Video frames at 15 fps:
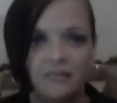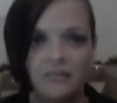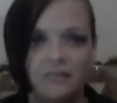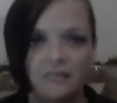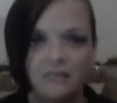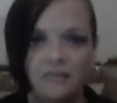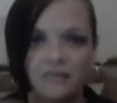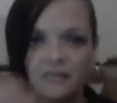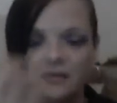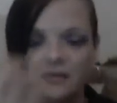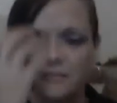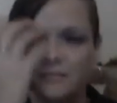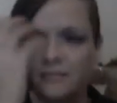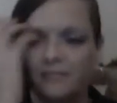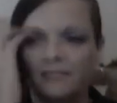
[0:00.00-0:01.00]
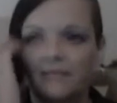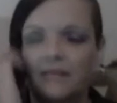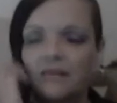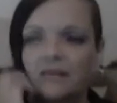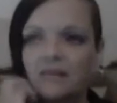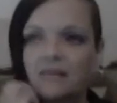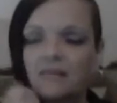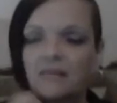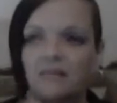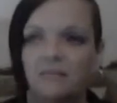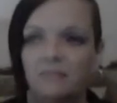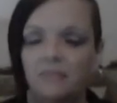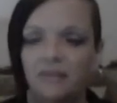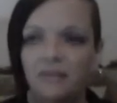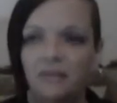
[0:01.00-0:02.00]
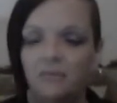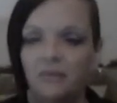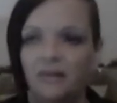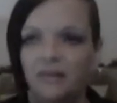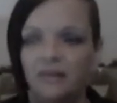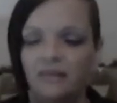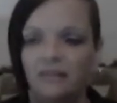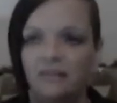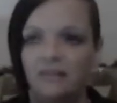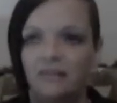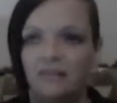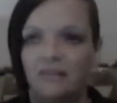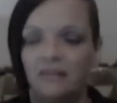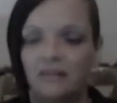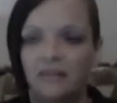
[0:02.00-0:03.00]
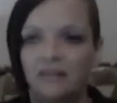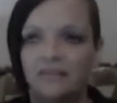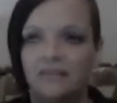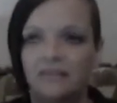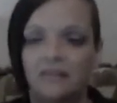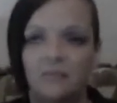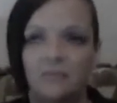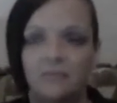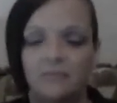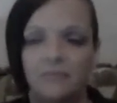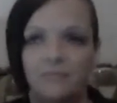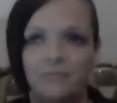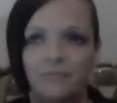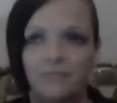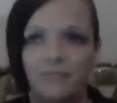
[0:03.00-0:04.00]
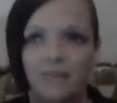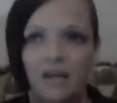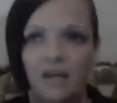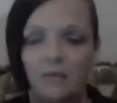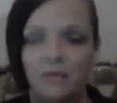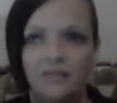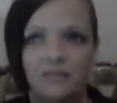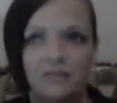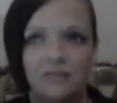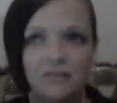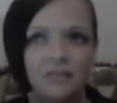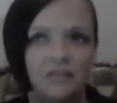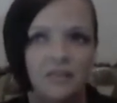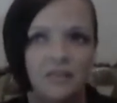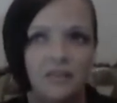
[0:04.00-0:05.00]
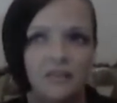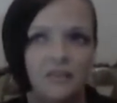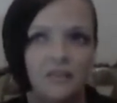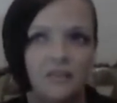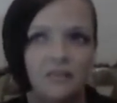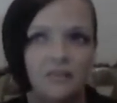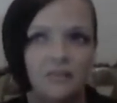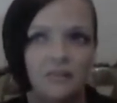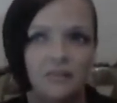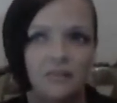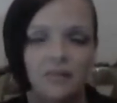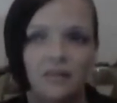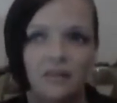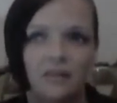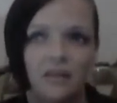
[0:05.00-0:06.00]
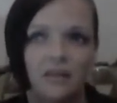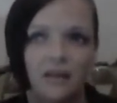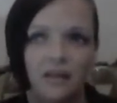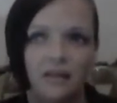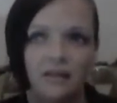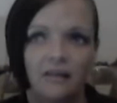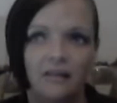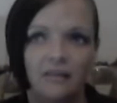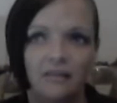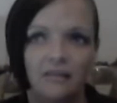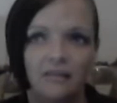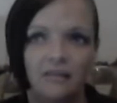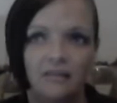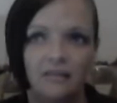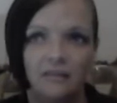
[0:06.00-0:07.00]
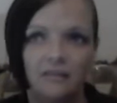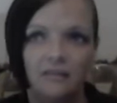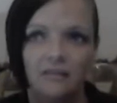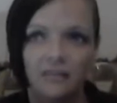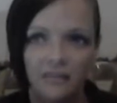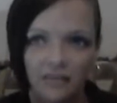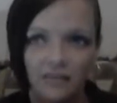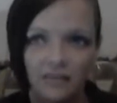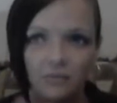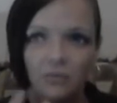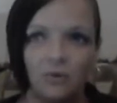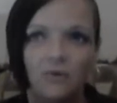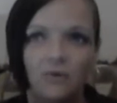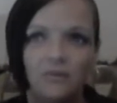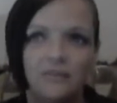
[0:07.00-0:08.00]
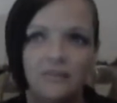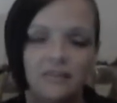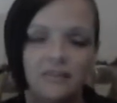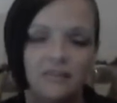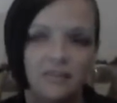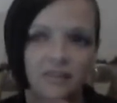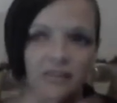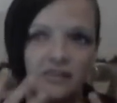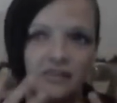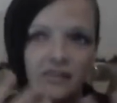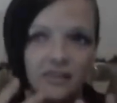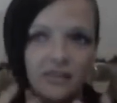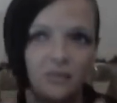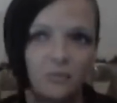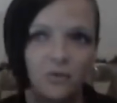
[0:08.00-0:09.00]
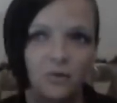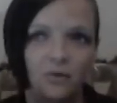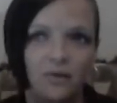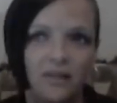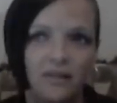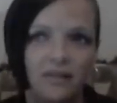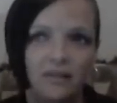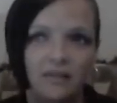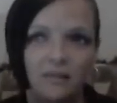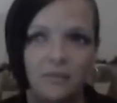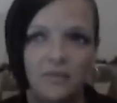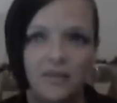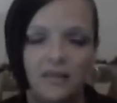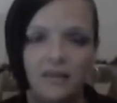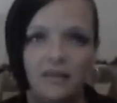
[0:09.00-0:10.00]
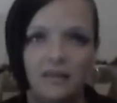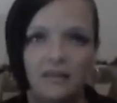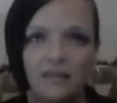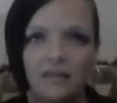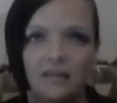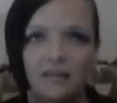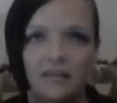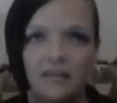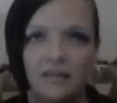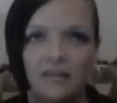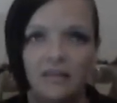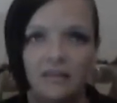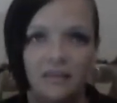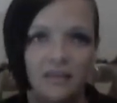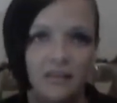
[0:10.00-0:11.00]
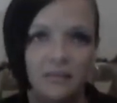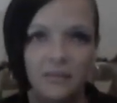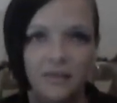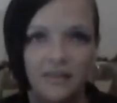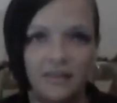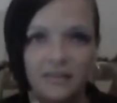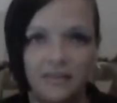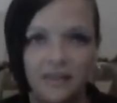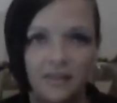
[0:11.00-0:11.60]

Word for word: uh, but anyway like i said i was just sitting there and getting the words, getting, getting the word in and everything, and even getting